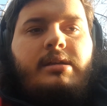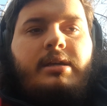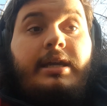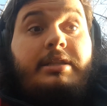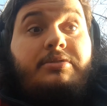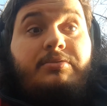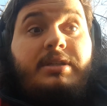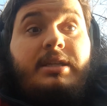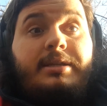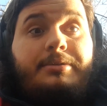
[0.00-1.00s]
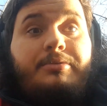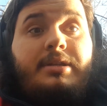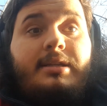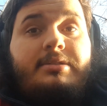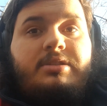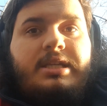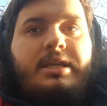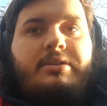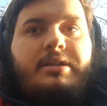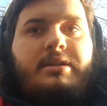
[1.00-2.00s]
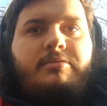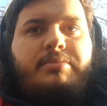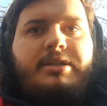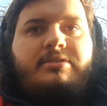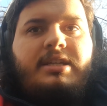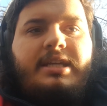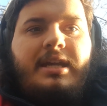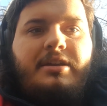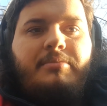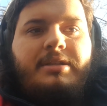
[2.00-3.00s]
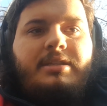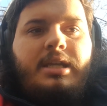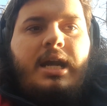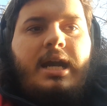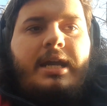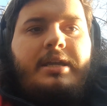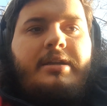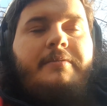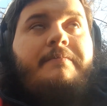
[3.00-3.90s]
it's really, really scary. Not because I care about the guy.